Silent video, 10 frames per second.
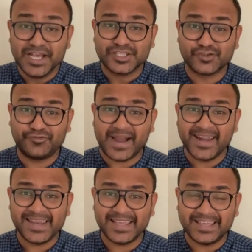So
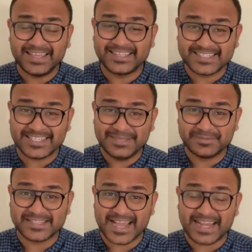finally, it
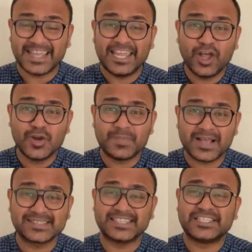seems that Elon
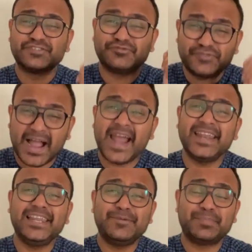Musk is
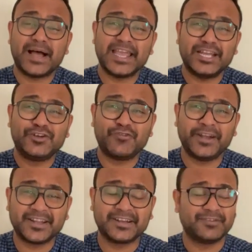finally buying
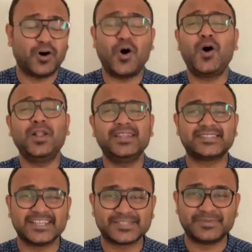Twitter. All
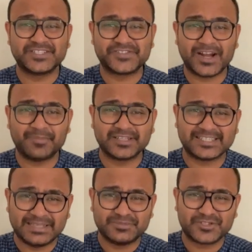this 6 months drama
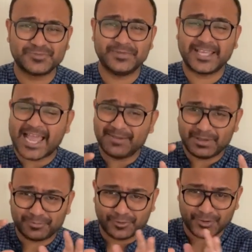seems to be can
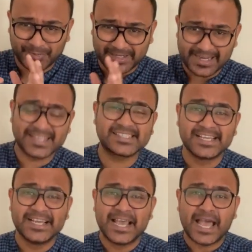be put to rest,
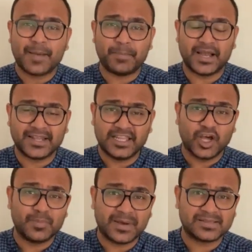but
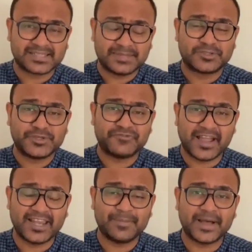Elon Musk seems to be
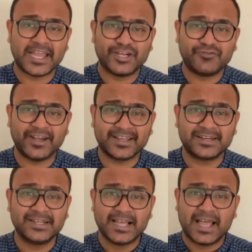finally buying
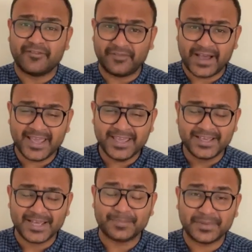Twitter. Why?
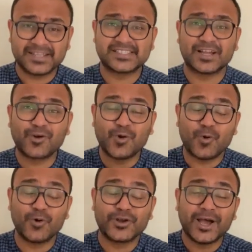Because the
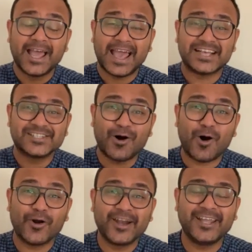court has
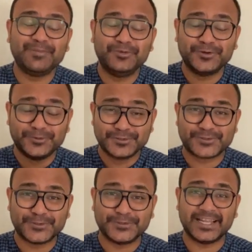ordered him to do
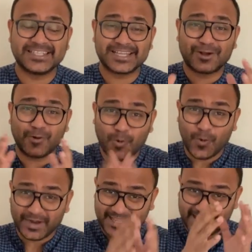so. There is a
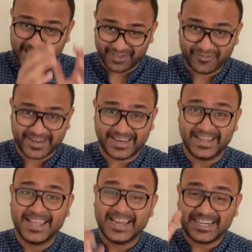court given
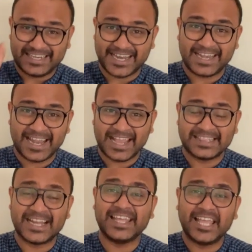deadline
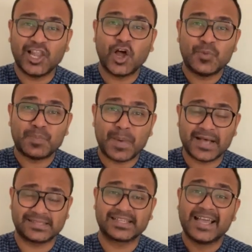that Elon
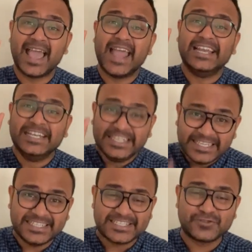Musk
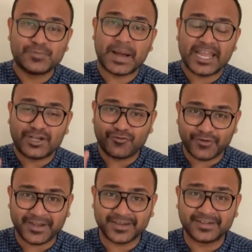needs to buy
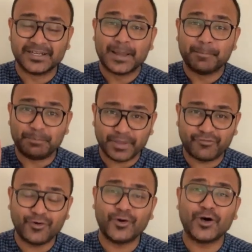Twitter
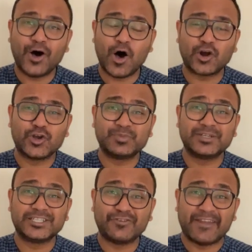before
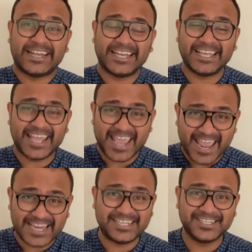October
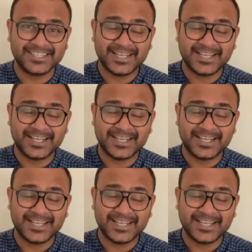28,